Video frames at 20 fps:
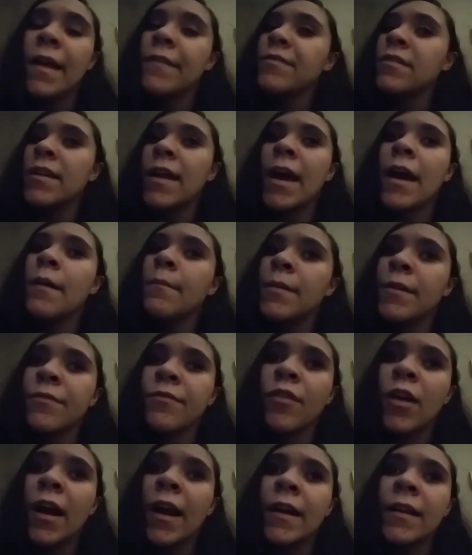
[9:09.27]
after that it'll be
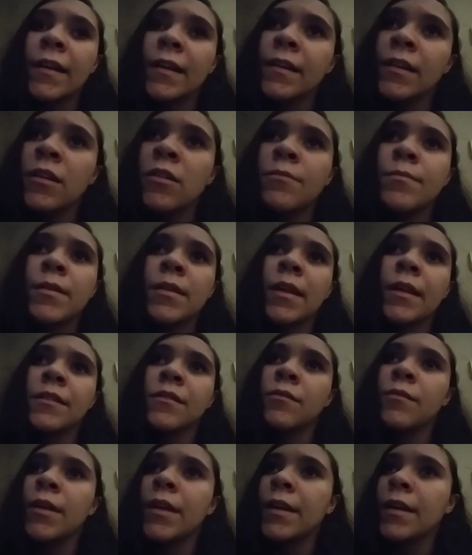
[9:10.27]
Friday. Then it'll be
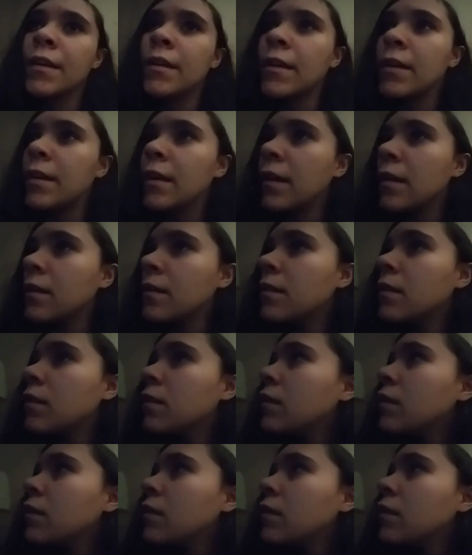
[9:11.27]
like the weekend again.